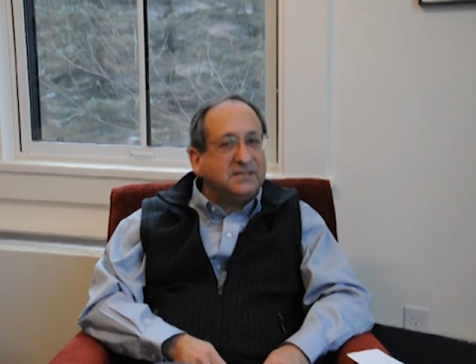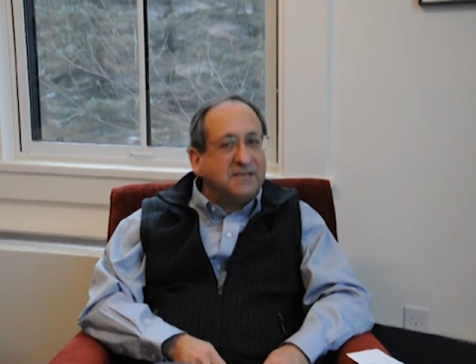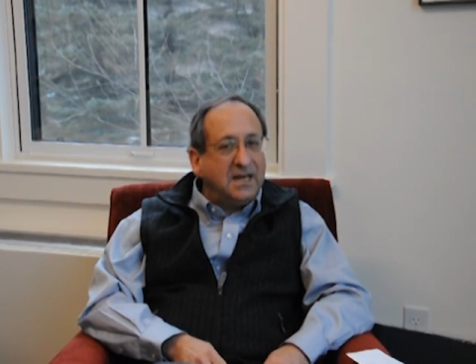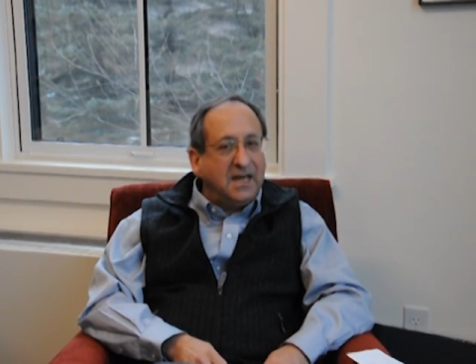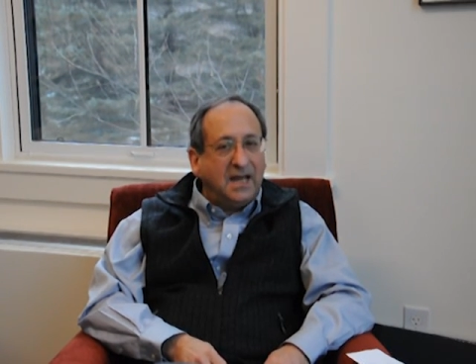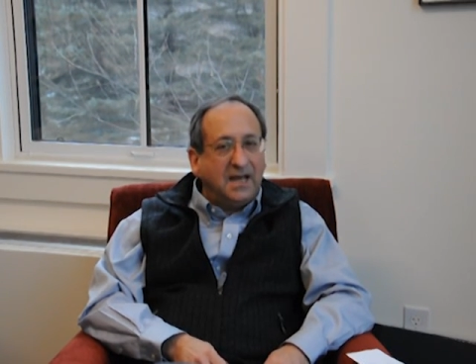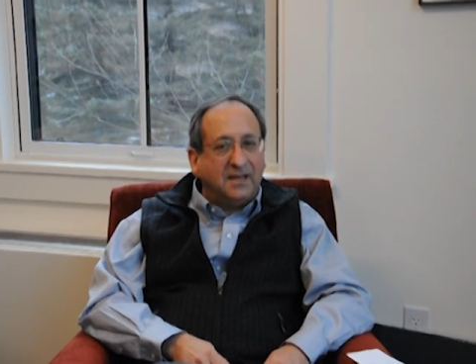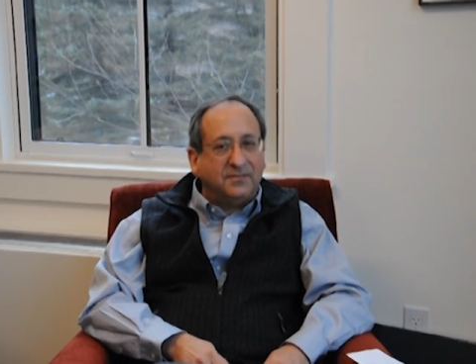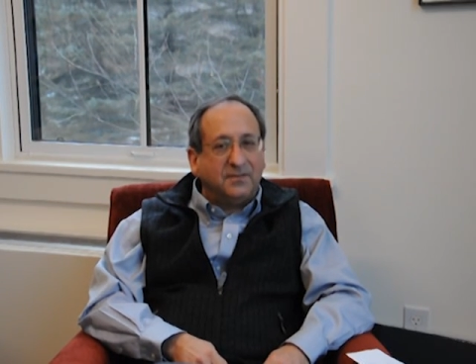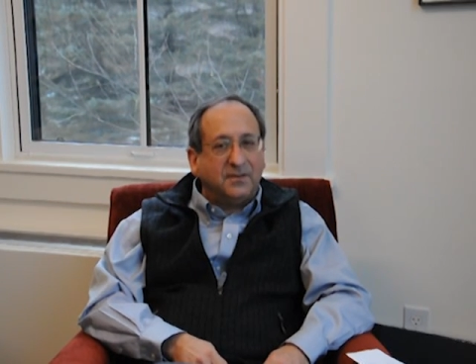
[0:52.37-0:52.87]

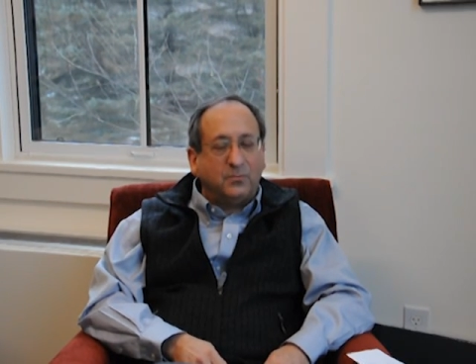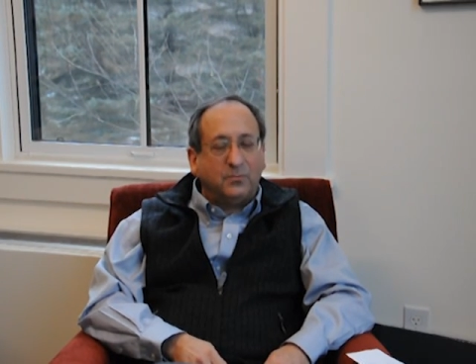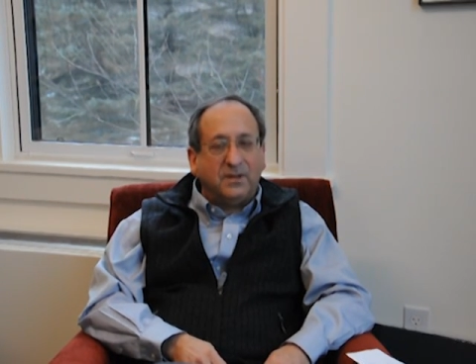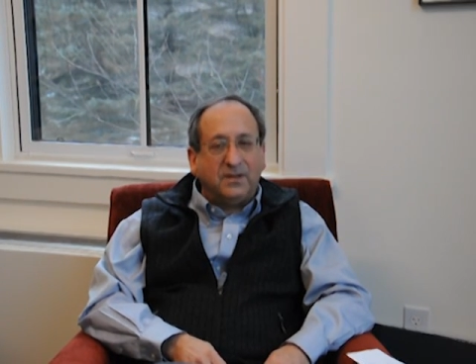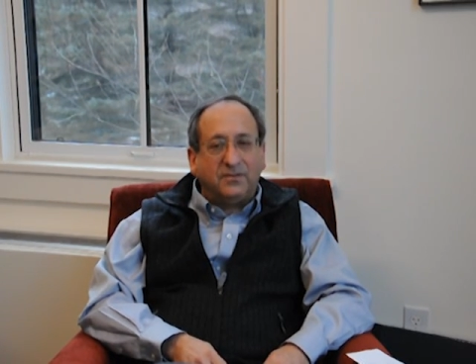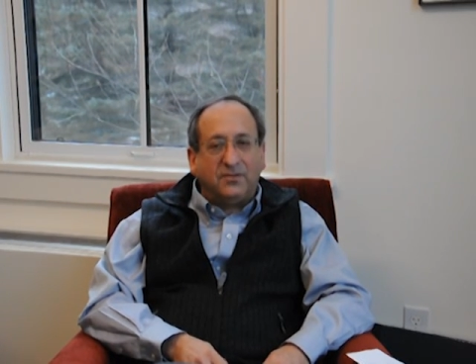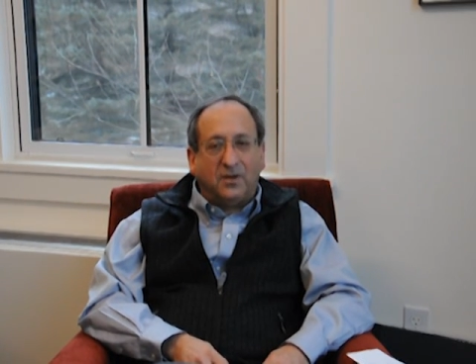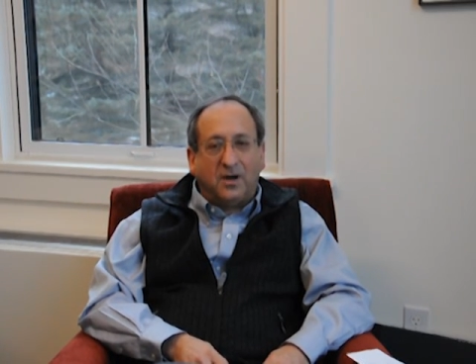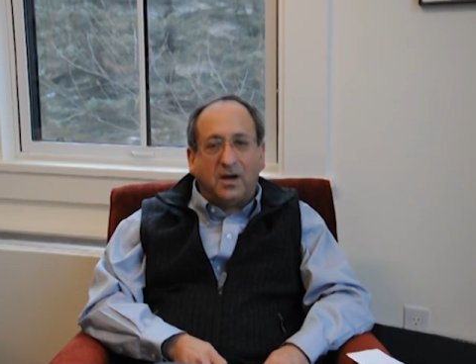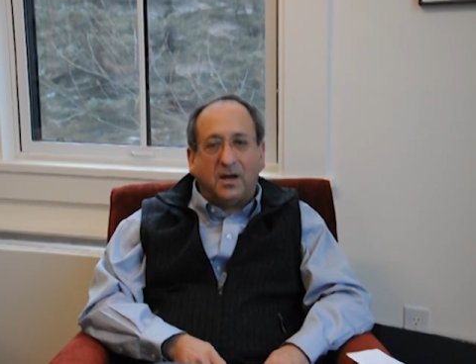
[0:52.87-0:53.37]
10 that we
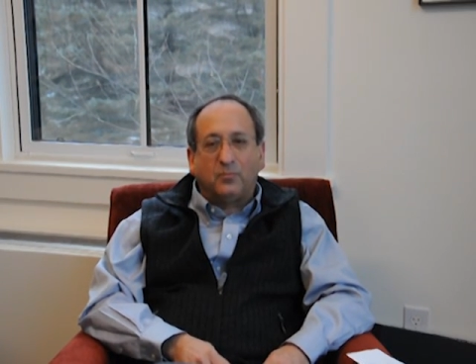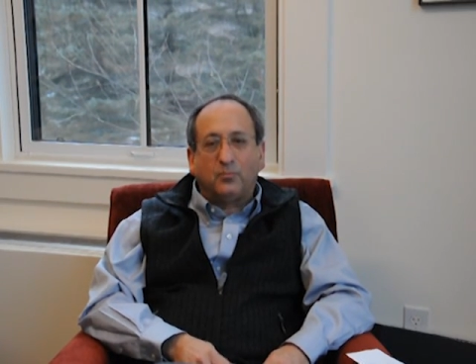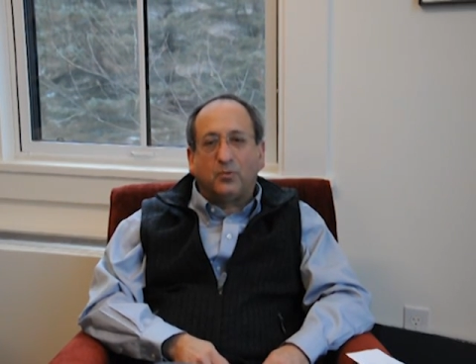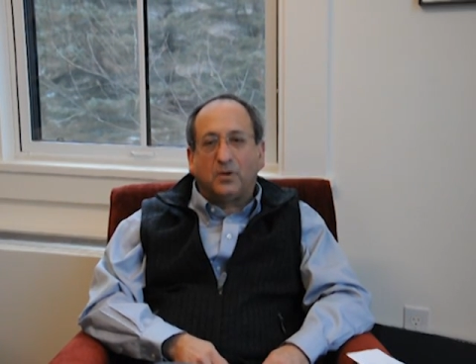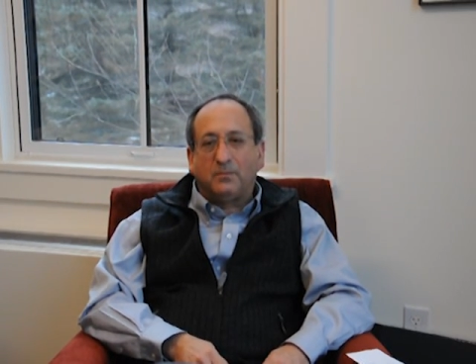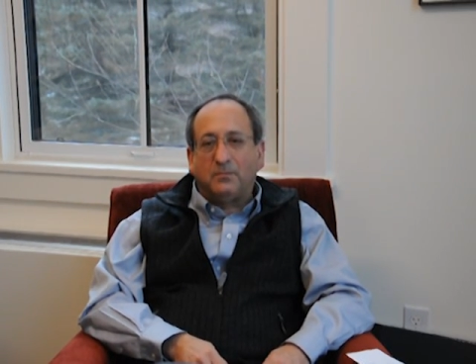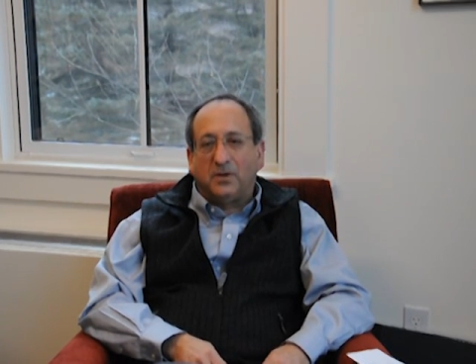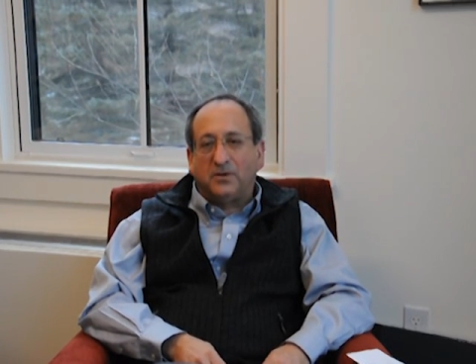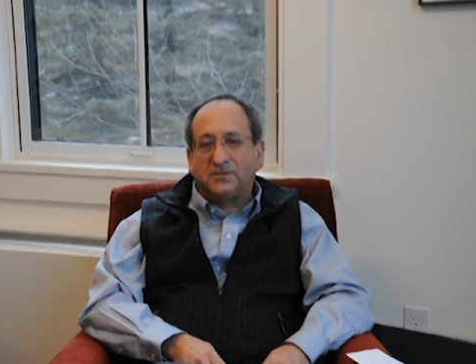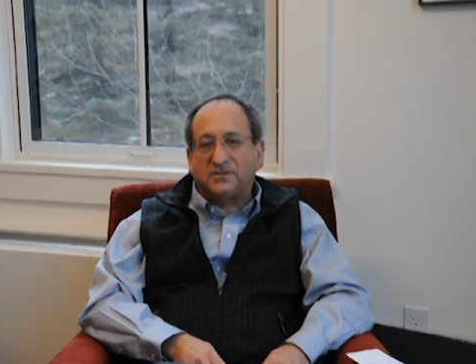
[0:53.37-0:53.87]
thought were
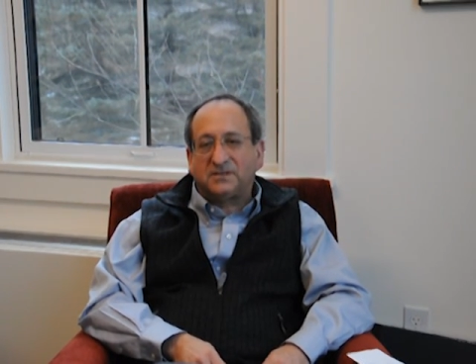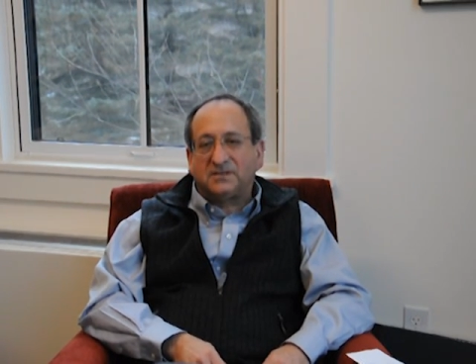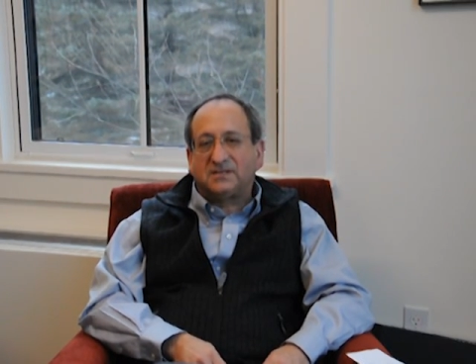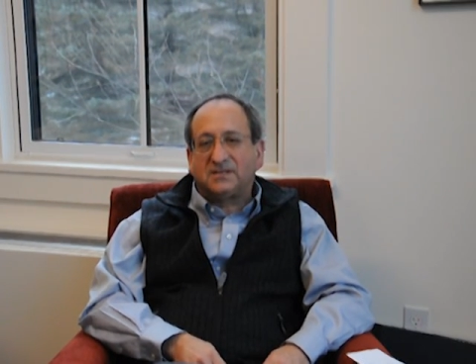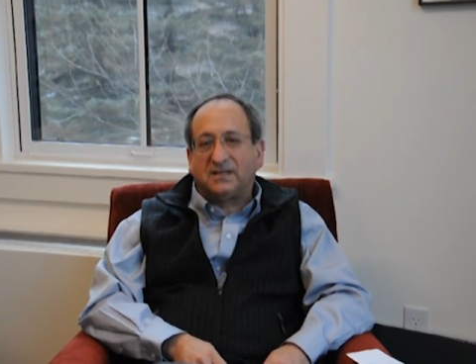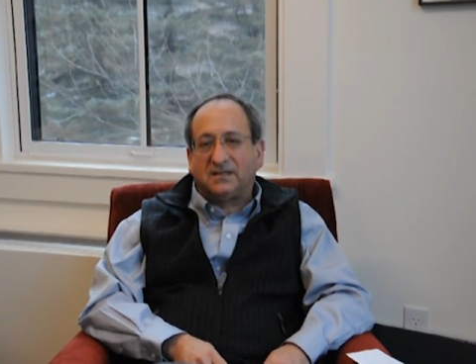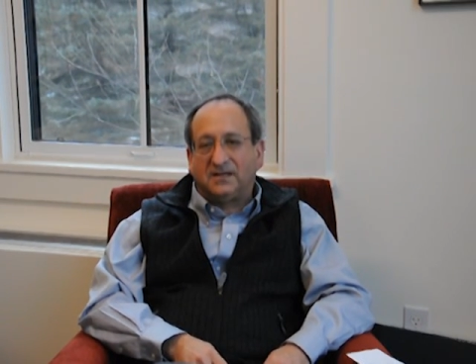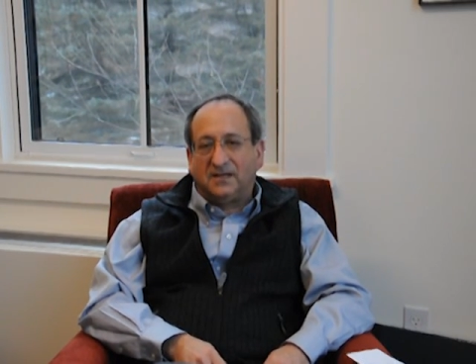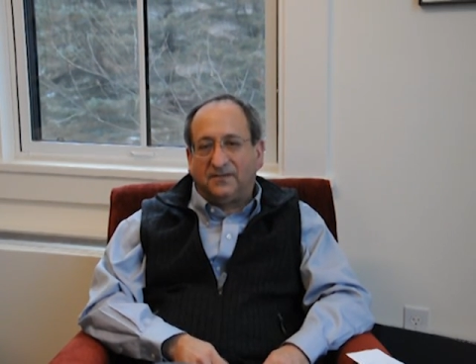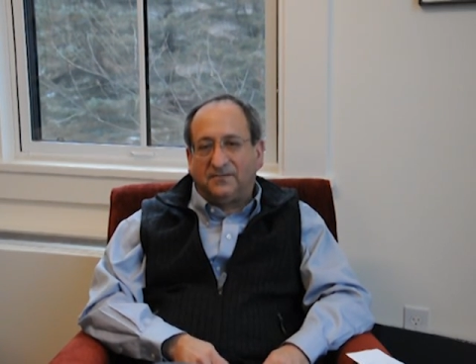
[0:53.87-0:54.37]
most
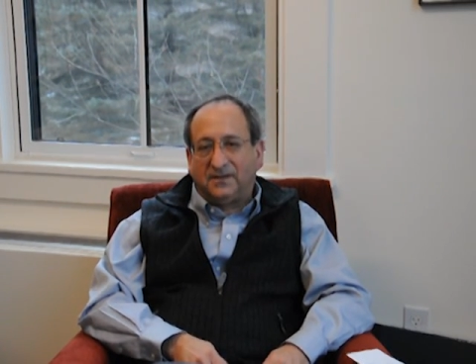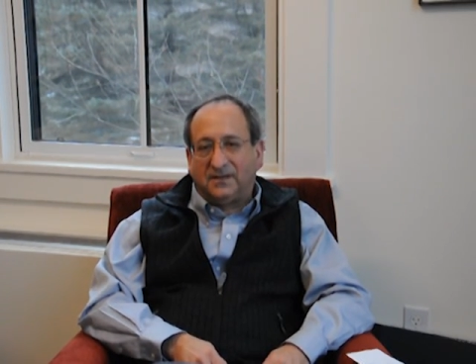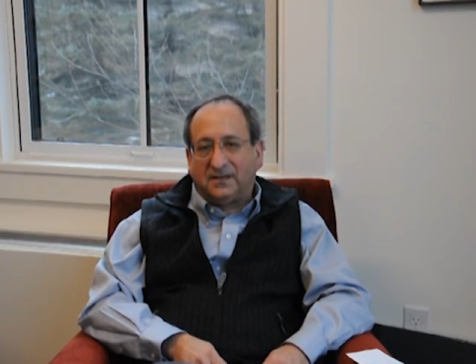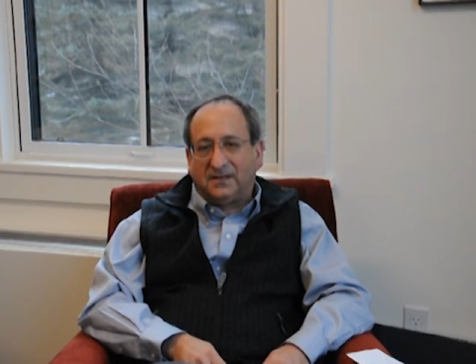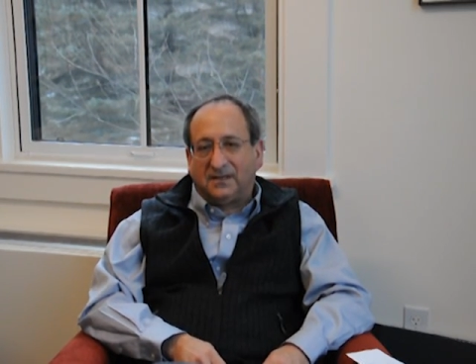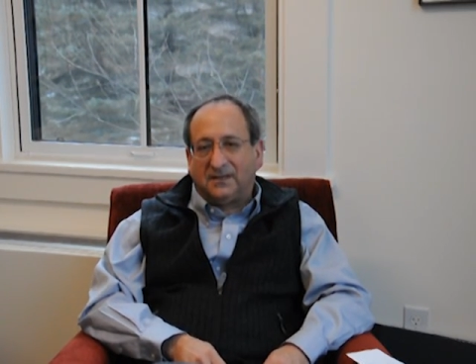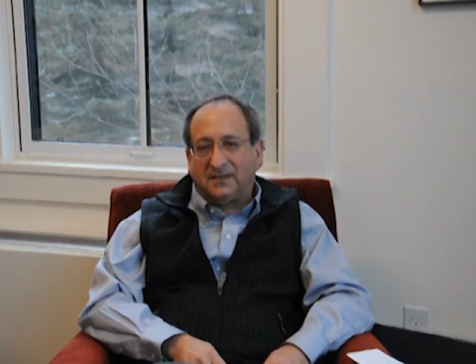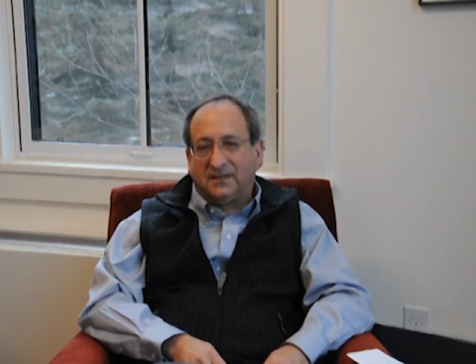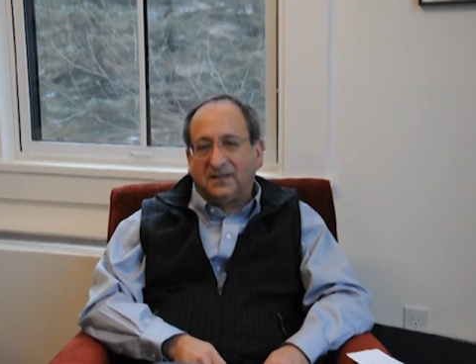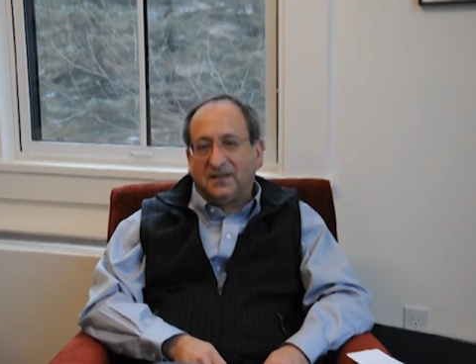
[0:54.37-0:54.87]
significant.